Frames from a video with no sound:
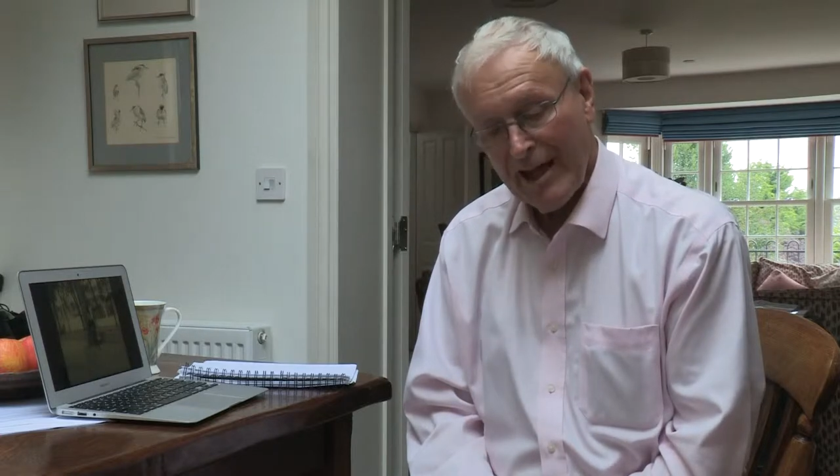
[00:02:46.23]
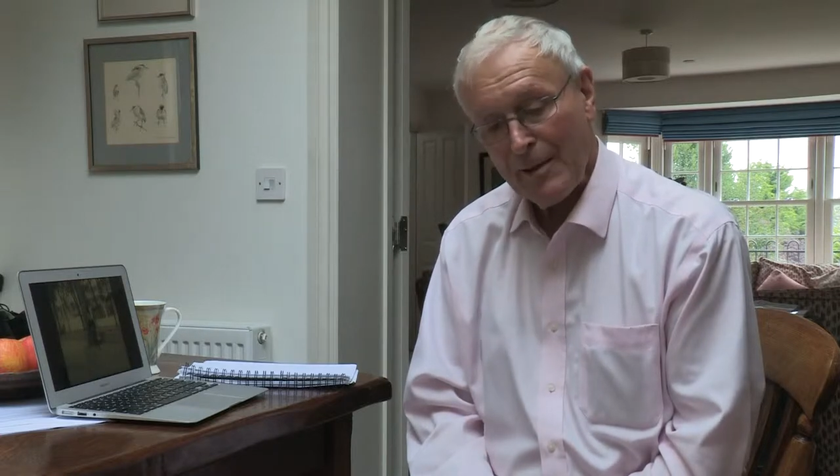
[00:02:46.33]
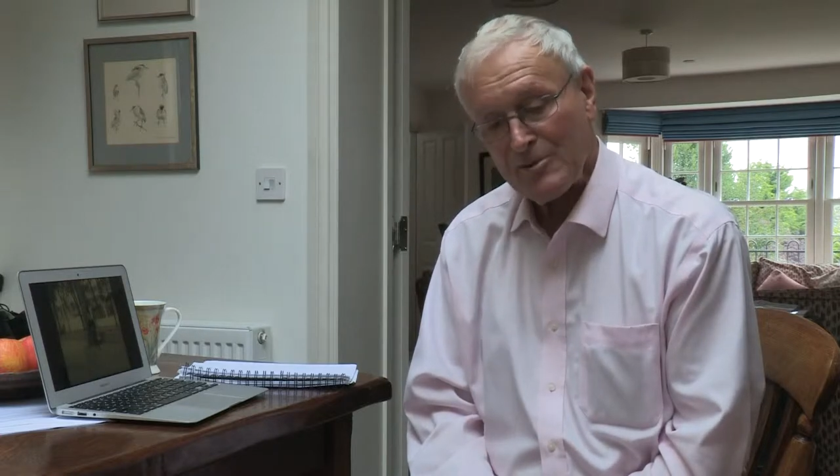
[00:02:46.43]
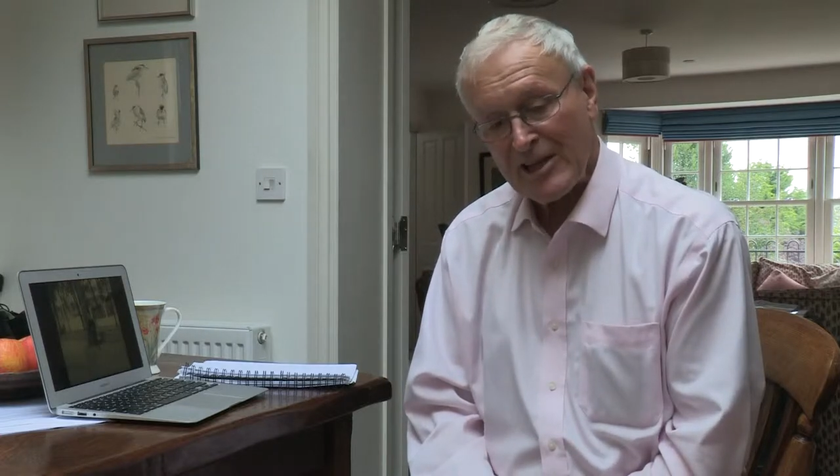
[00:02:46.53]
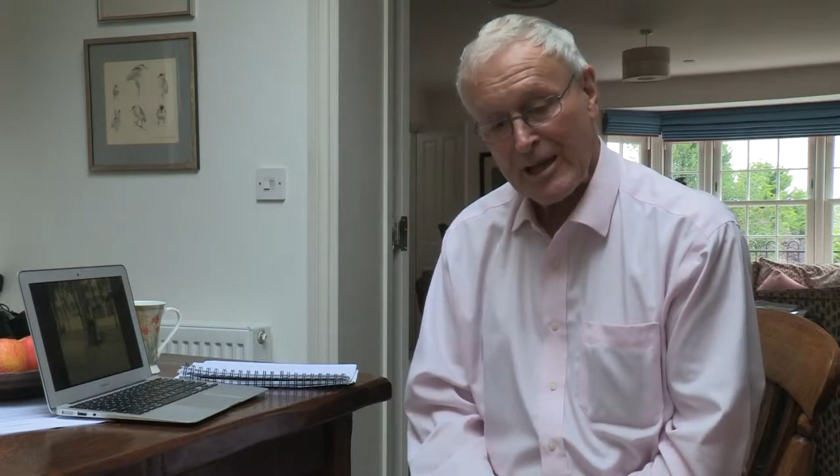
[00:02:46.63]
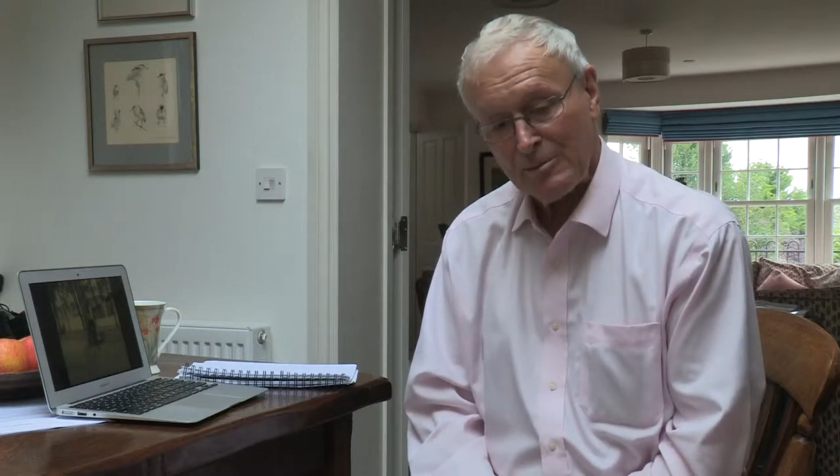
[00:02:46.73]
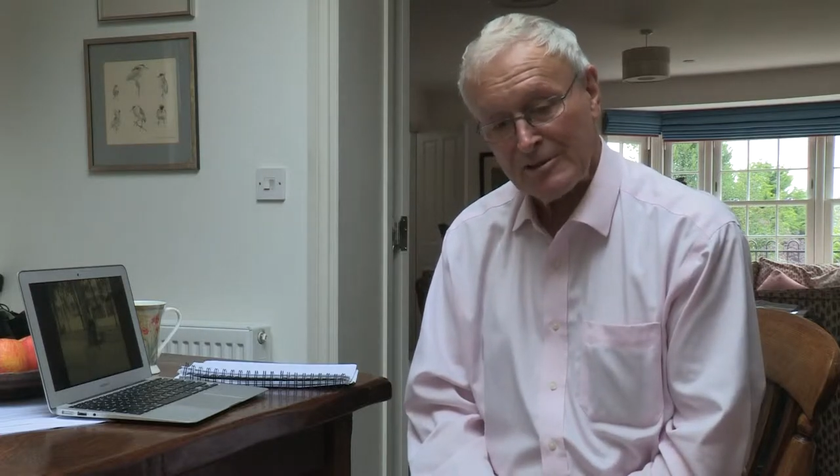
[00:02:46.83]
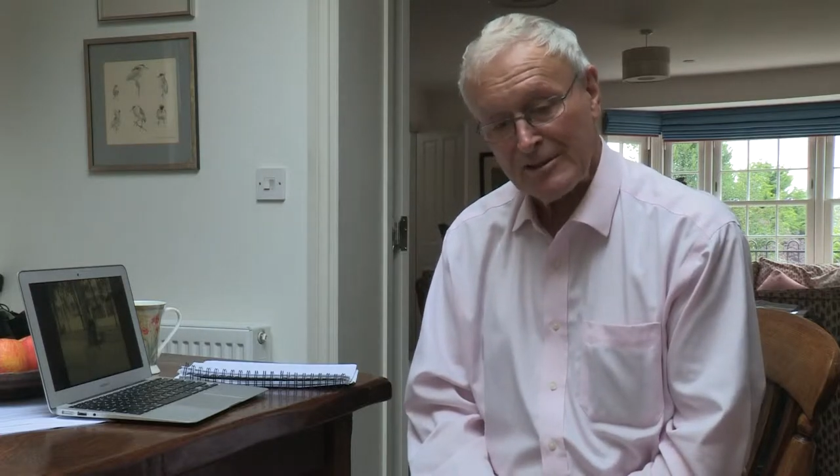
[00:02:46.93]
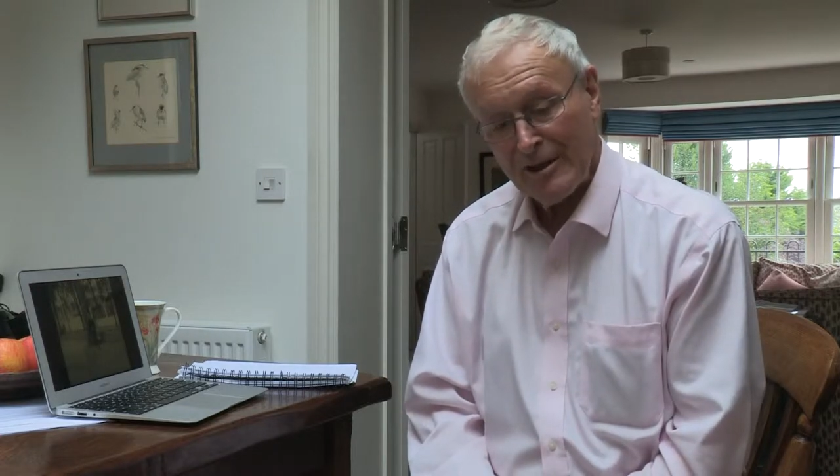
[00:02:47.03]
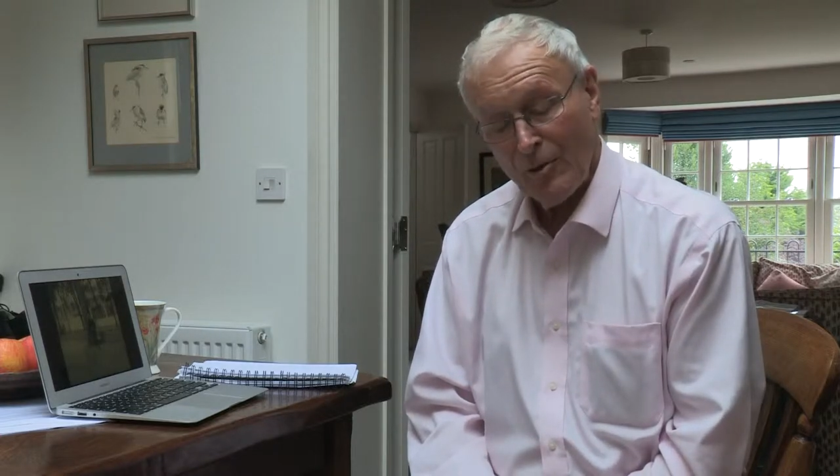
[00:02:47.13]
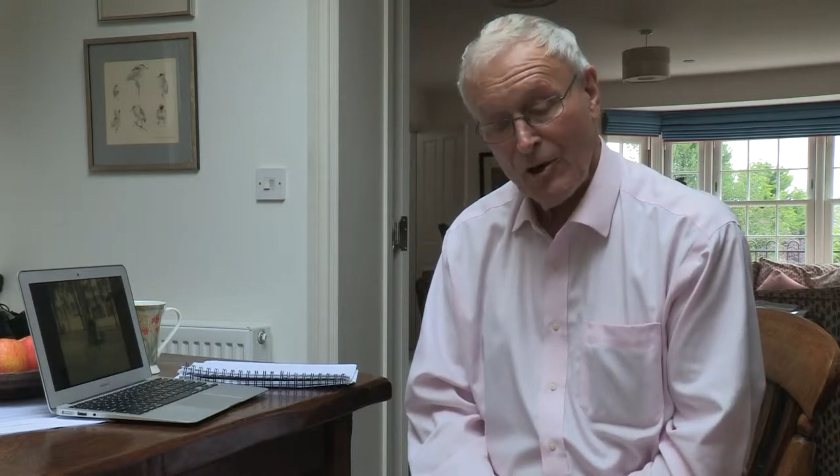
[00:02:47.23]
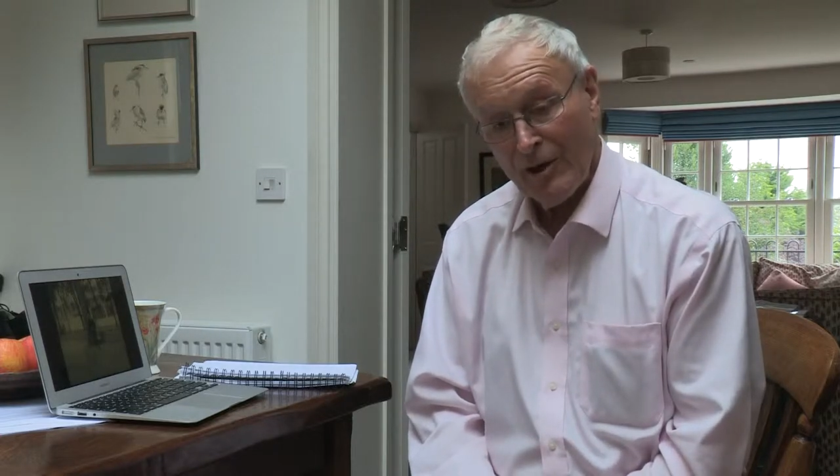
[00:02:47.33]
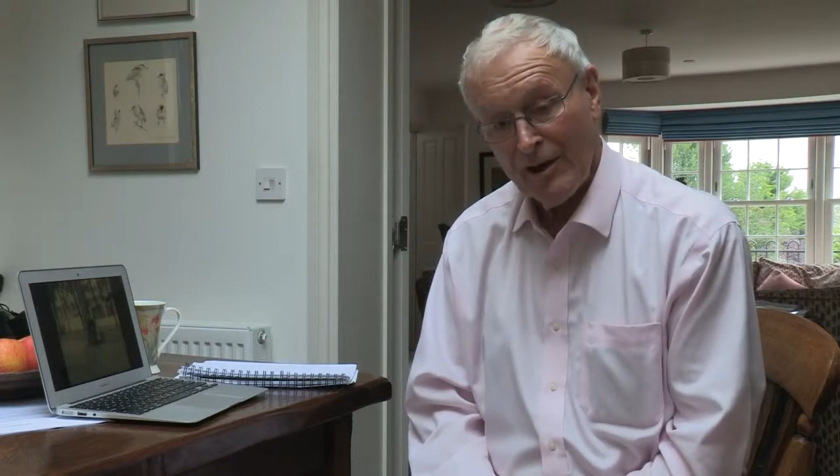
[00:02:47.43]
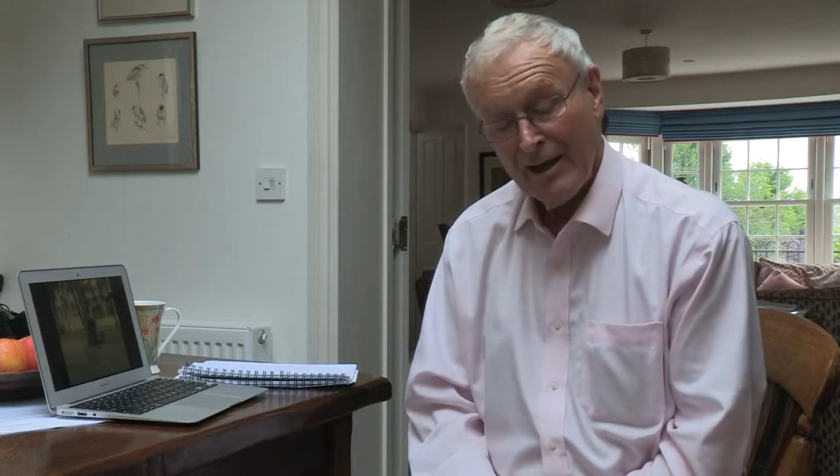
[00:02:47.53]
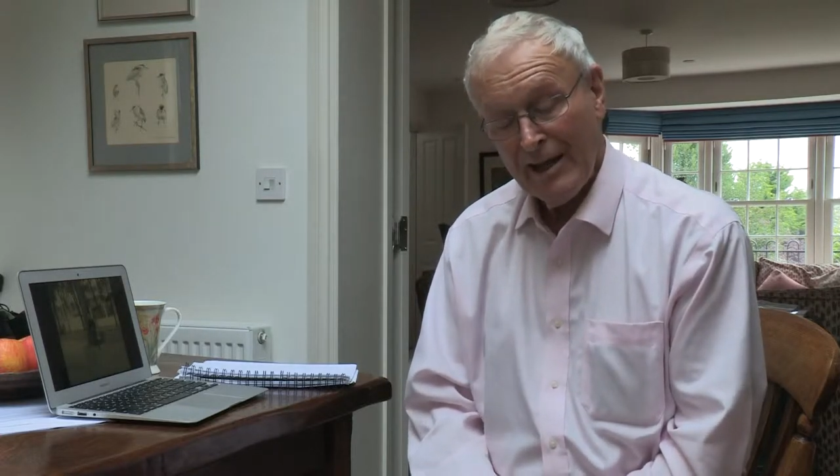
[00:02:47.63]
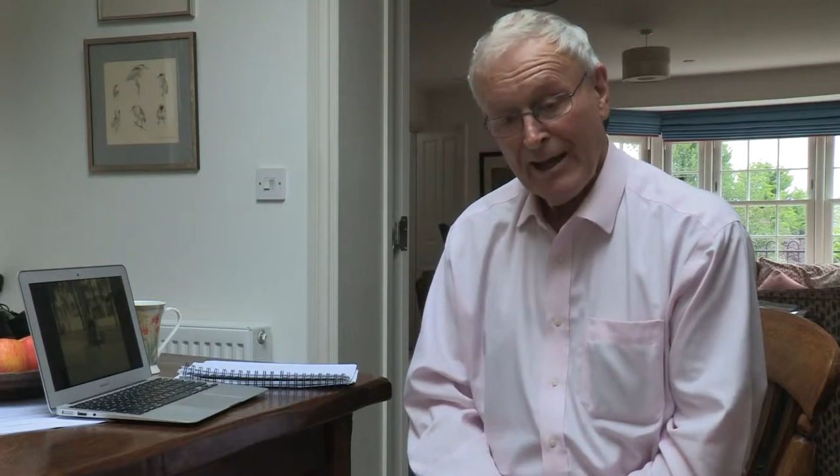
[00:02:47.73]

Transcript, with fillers: I was able to go on